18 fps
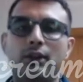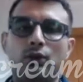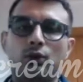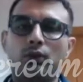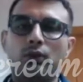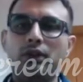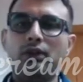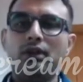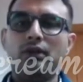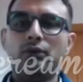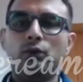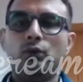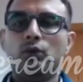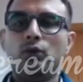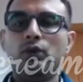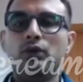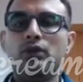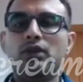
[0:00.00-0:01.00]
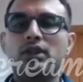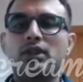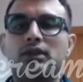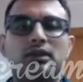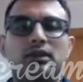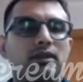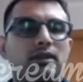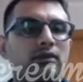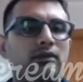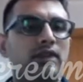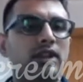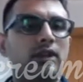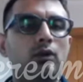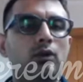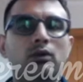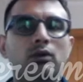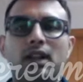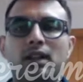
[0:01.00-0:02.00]
So what you have to do, you just with the
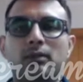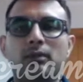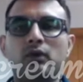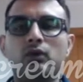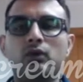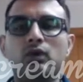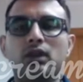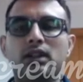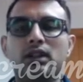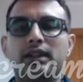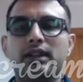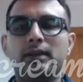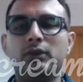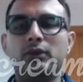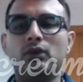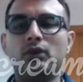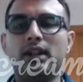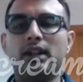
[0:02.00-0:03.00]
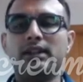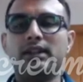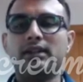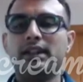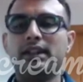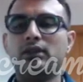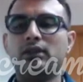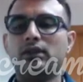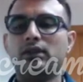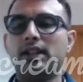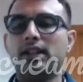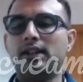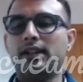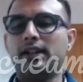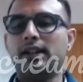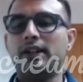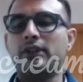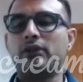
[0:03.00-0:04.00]
Google help of Google Chrome, you right click on
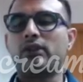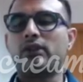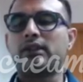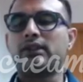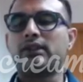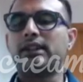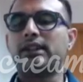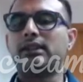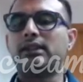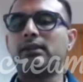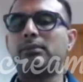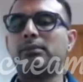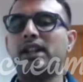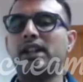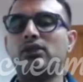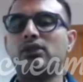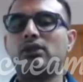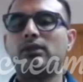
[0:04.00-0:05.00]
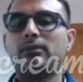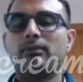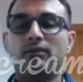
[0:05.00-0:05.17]
that and translate the page.